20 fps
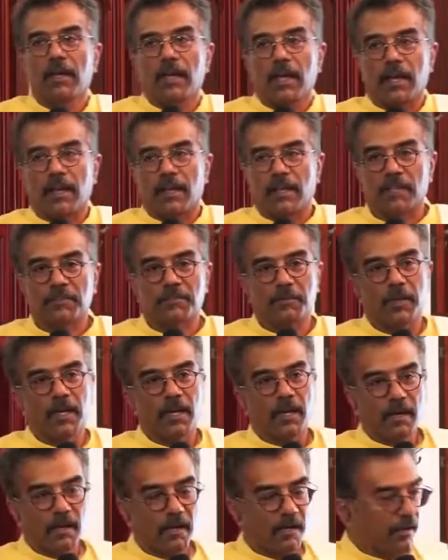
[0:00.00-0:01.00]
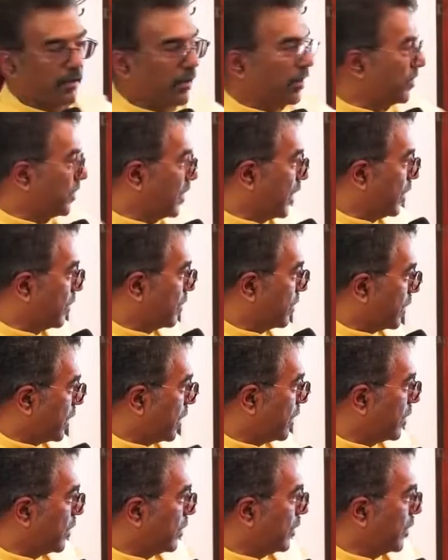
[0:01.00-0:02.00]
And that's when these things,
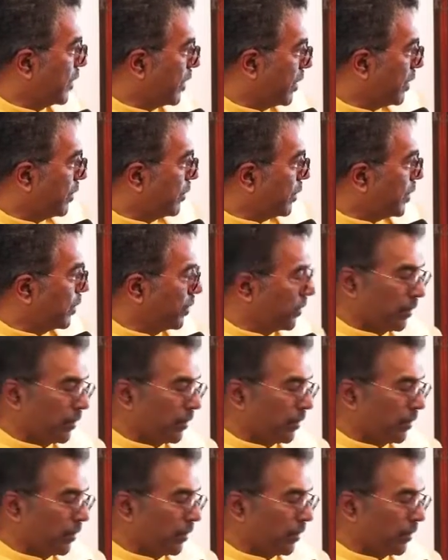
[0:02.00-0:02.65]
so